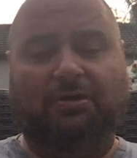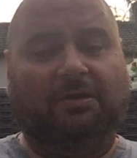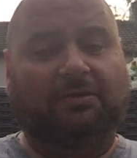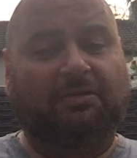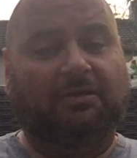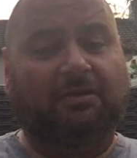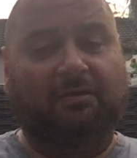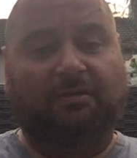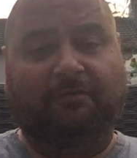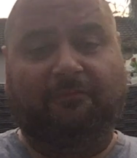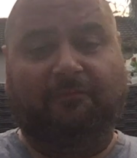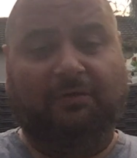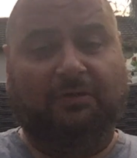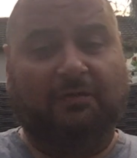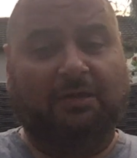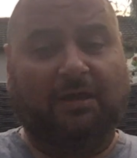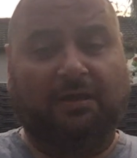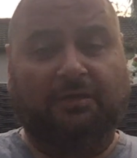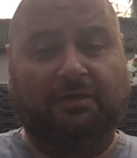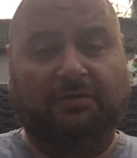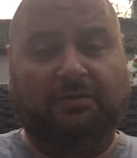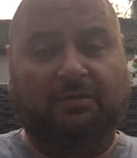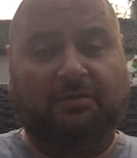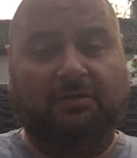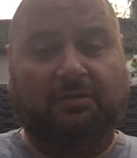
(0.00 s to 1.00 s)
it's a
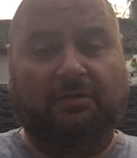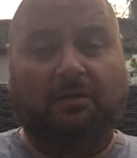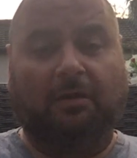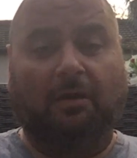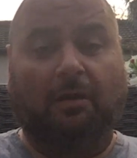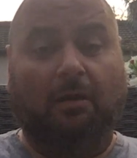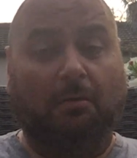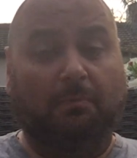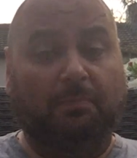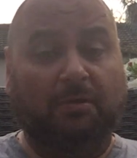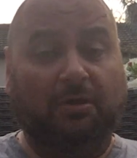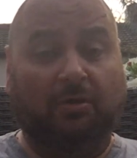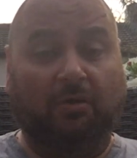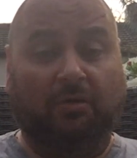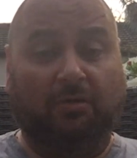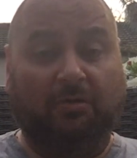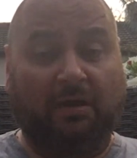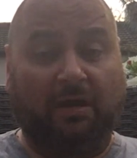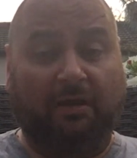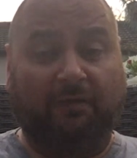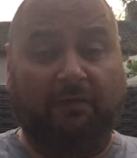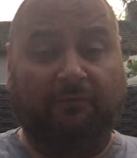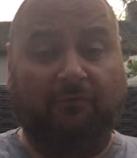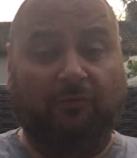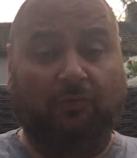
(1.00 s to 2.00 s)
fantastic cigar, because
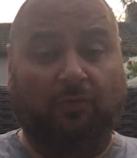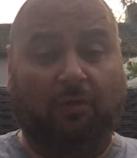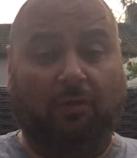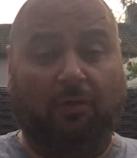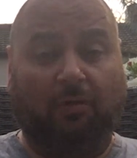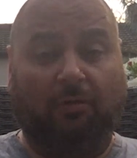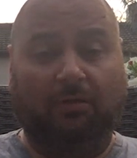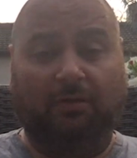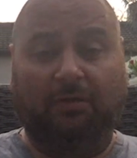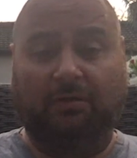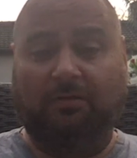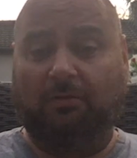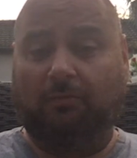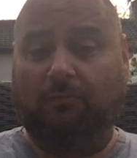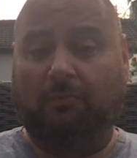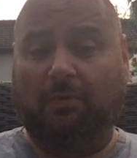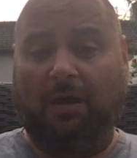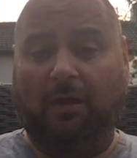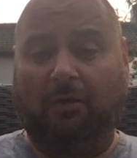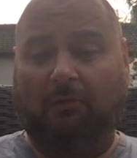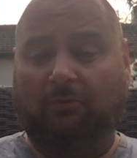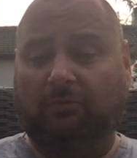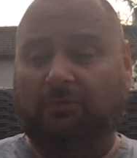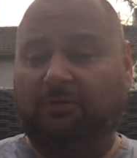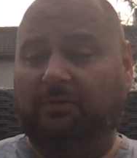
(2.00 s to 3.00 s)
after all it's
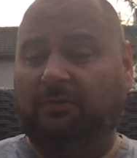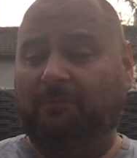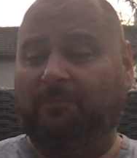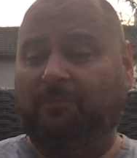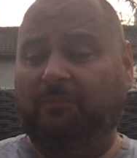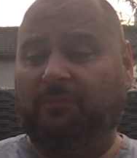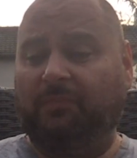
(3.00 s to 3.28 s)
around